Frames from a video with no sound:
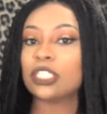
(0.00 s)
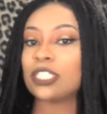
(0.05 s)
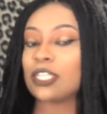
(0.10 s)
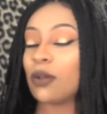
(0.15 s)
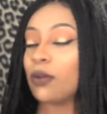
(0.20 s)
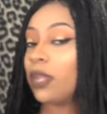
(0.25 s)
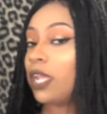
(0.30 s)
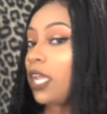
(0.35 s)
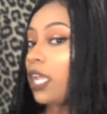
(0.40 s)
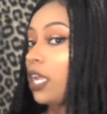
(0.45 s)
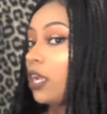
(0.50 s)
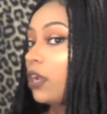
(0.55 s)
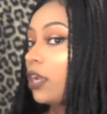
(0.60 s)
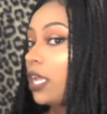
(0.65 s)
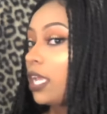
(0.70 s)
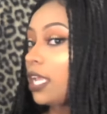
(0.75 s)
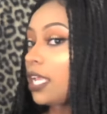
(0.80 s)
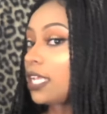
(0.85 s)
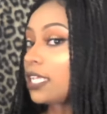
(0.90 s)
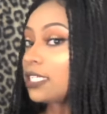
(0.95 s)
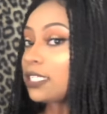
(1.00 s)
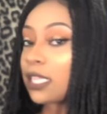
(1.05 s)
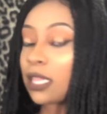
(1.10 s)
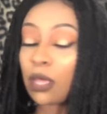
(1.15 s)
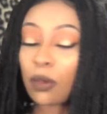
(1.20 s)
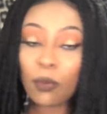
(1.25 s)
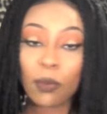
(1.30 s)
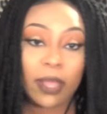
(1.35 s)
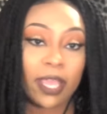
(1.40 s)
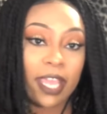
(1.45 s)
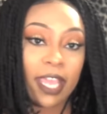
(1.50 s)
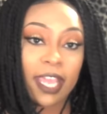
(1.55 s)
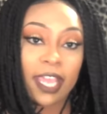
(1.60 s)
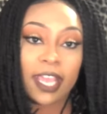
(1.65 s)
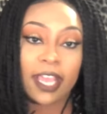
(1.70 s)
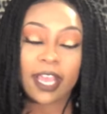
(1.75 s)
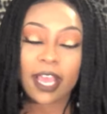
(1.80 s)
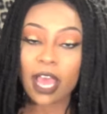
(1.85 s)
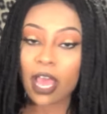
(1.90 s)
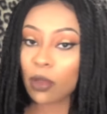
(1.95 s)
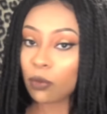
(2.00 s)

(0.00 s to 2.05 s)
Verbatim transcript: So here is the wig.